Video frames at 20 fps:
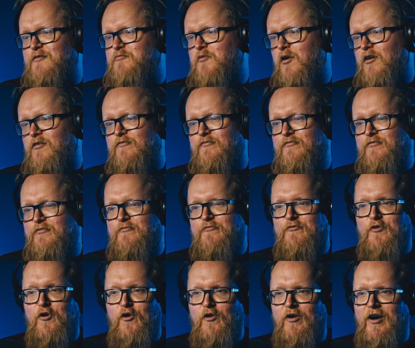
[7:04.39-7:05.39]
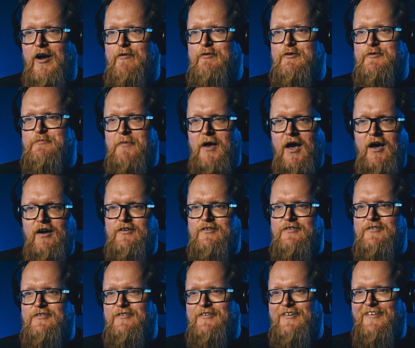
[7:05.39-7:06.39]
what, 4 hours
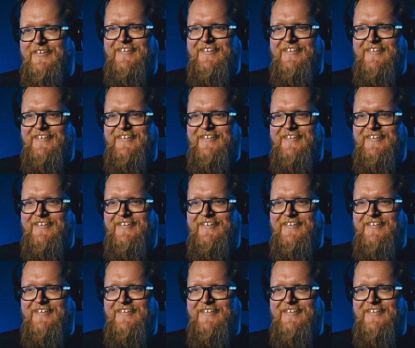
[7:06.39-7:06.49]
max.